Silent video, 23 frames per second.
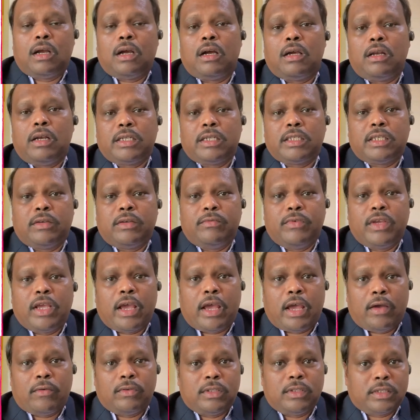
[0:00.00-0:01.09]
Let's say we
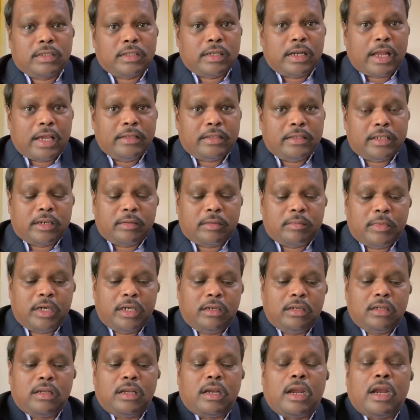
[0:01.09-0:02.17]
have this line segment
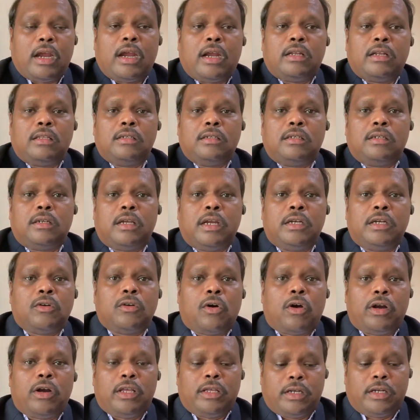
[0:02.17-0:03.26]
and the end
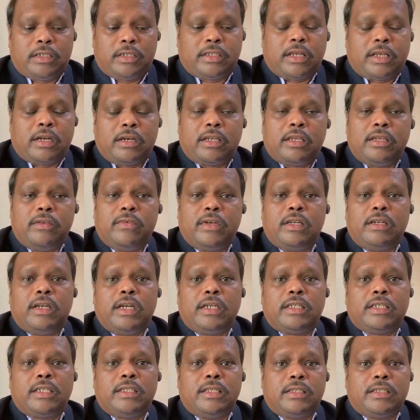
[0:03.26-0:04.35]
coordinates are given.
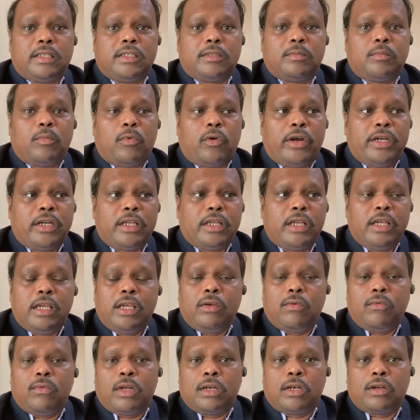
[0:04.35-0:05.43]
Let's say this is point A,
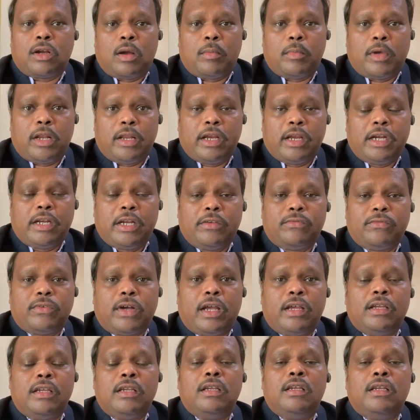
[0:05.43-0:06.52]
1 comma negative
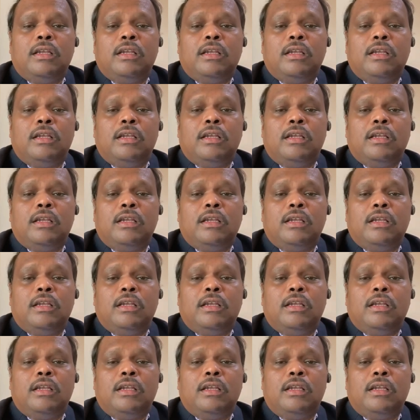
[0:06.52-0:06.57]
5.